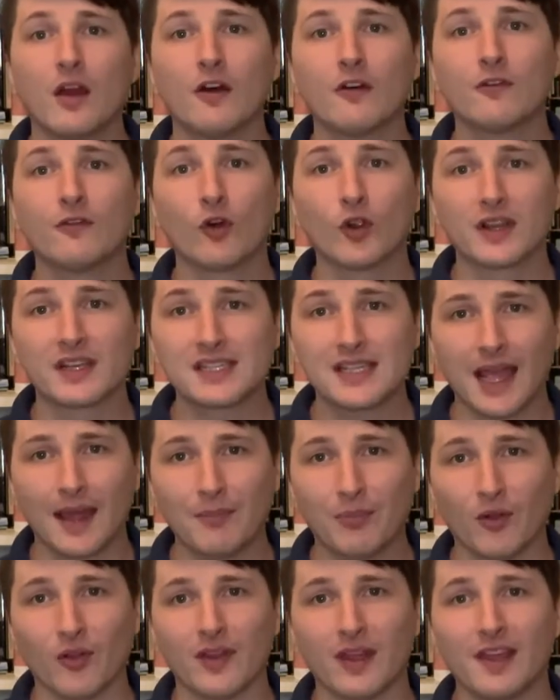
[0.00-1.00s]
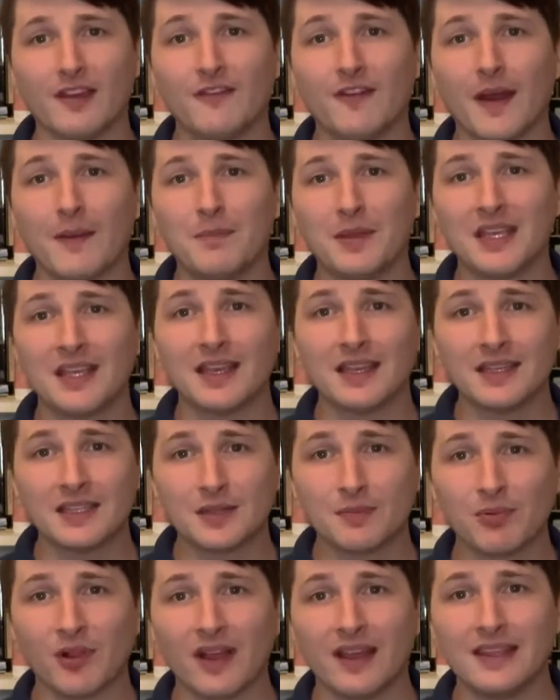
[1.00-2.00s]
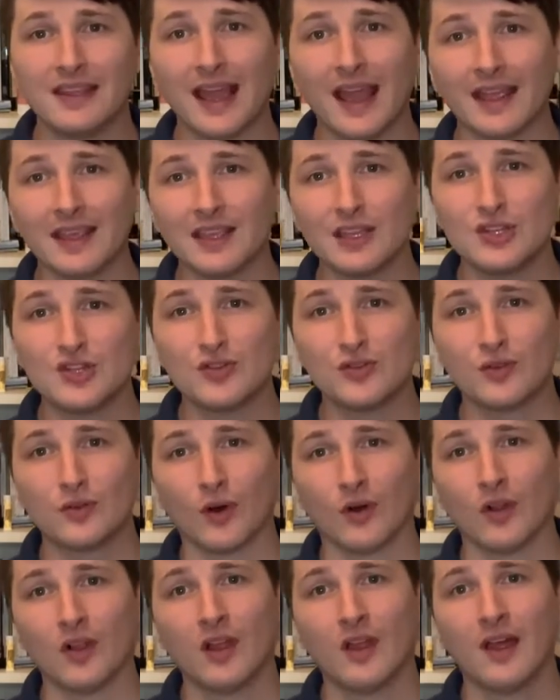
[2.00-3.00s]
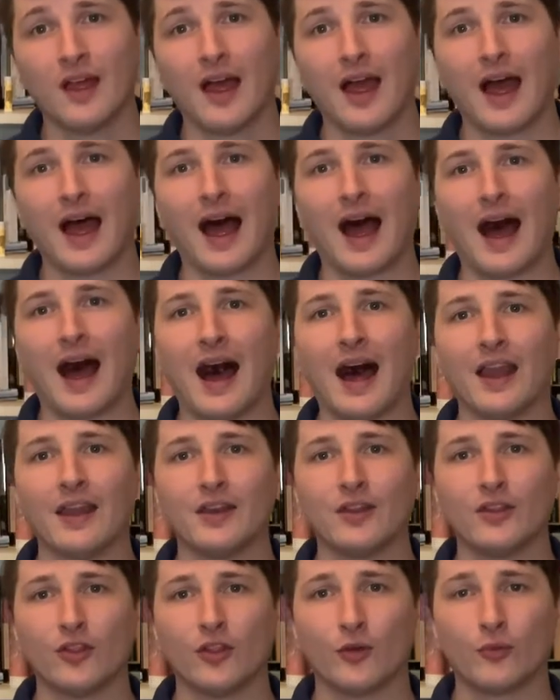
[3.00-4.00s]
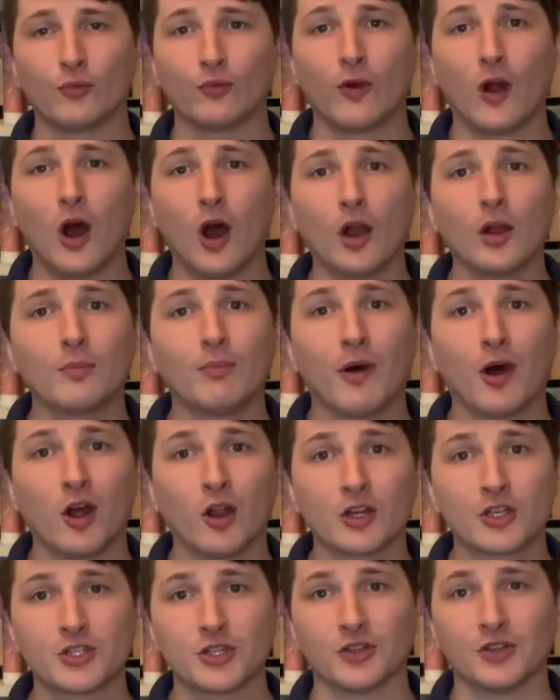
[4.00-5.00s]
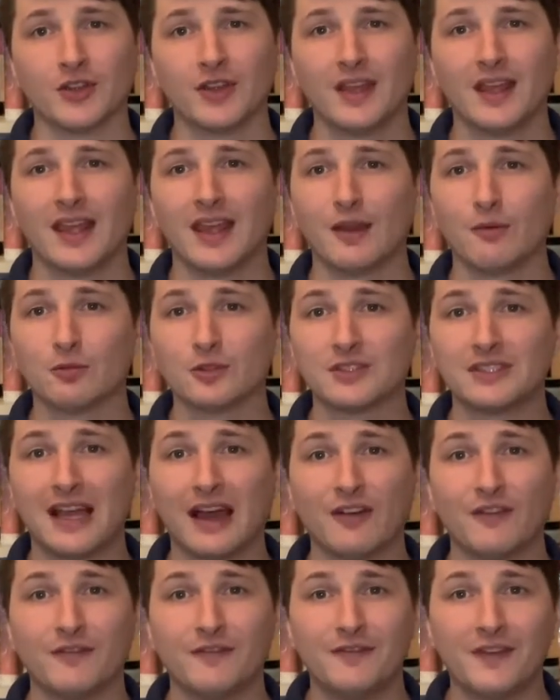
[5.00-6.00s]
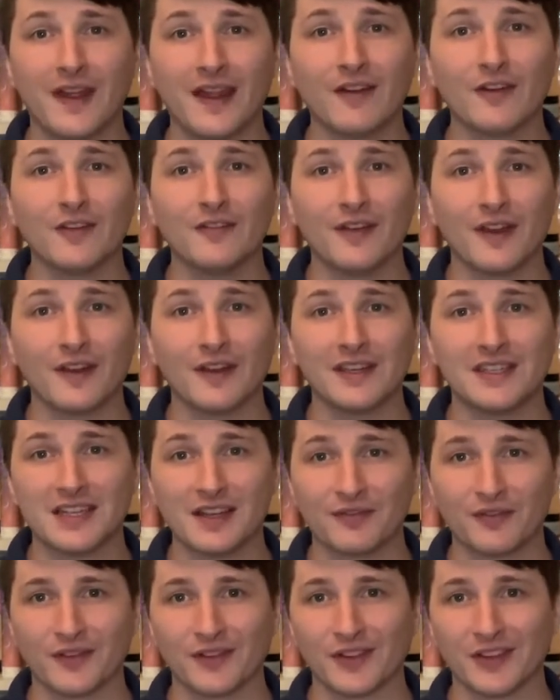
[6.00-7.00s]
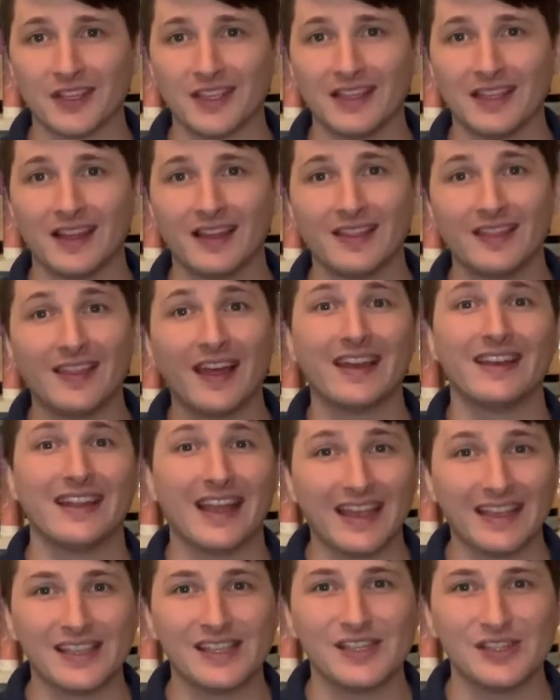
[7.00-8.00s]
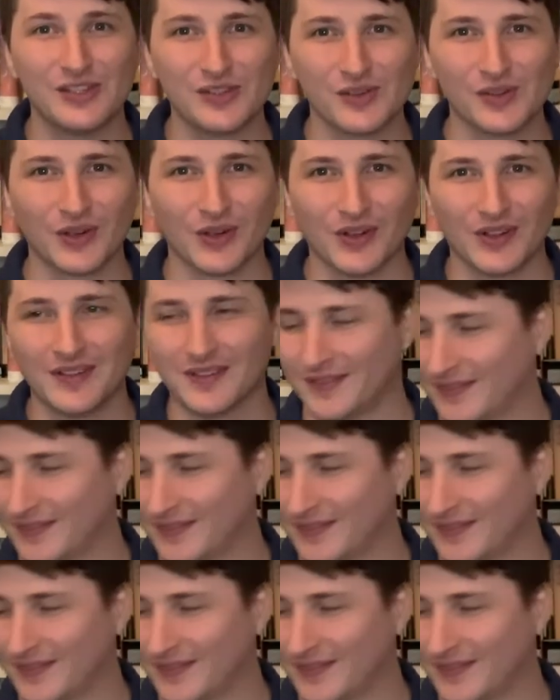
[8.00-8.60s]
For example, if I begin to play Yankee Doodle on the wrong partial, it will sound very, very differently than Yankee Doodle.